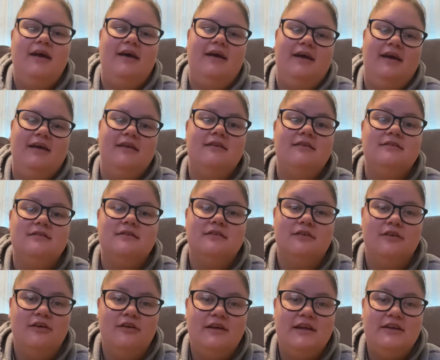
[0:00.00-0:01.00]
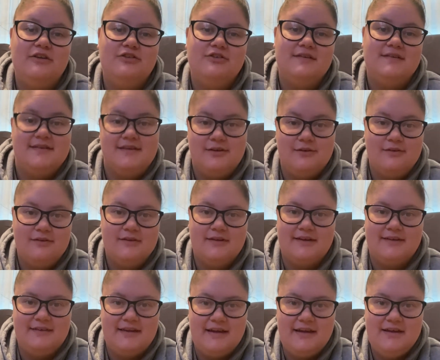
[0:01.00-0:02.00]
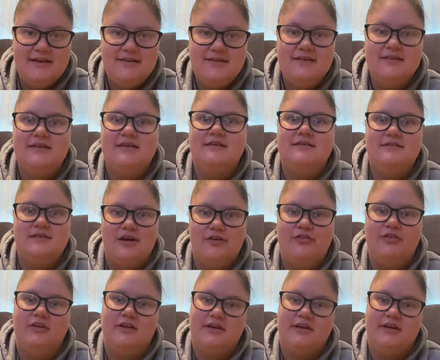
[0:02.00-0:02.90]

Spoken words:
and learning new skills like these can definitely